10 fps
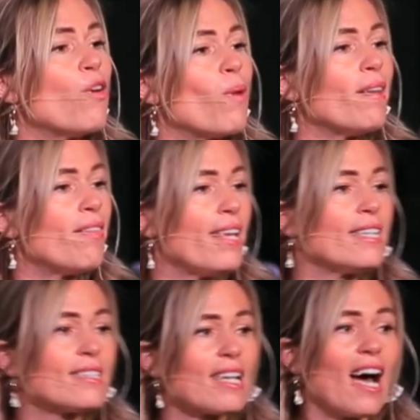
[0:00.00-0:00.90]
when things
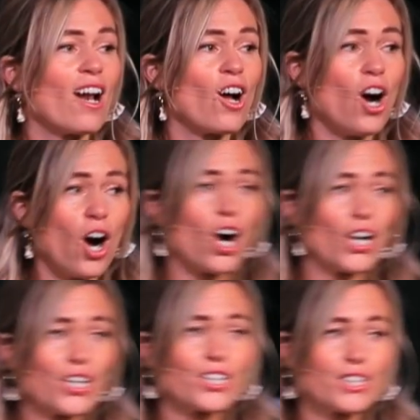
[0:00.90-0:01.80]
got
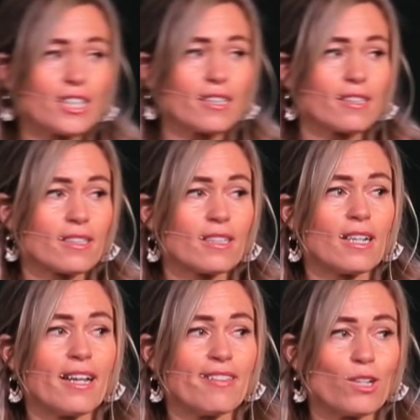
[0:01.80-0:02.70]
hard
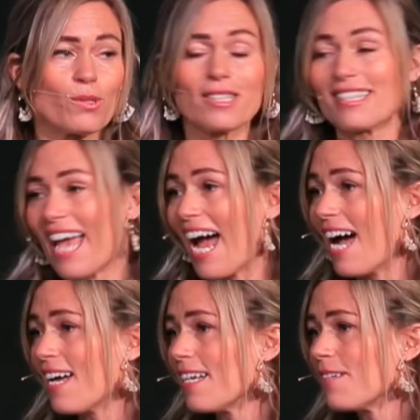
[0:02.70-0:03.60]
and they were
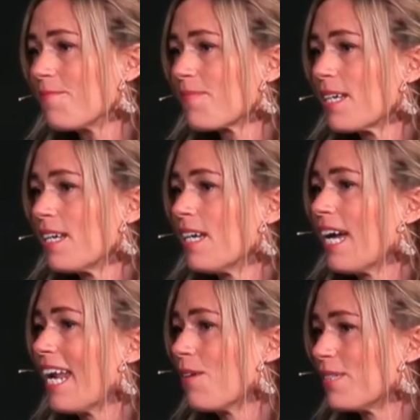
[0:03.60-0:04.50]
sad, and
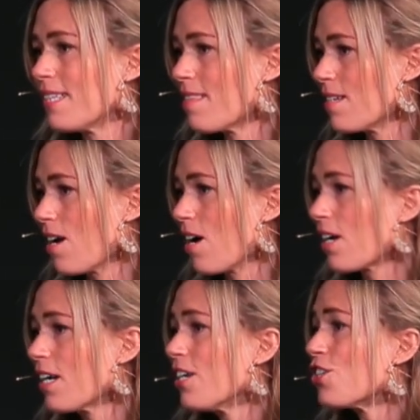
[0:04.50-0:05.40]
I was in the dark,
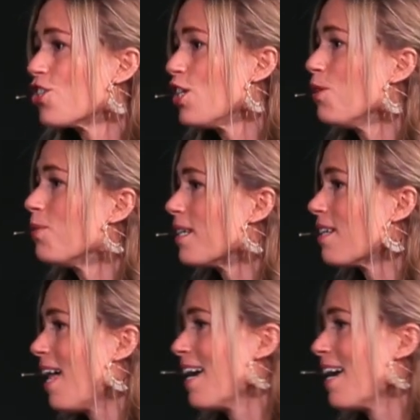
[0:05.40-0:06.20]
she would climb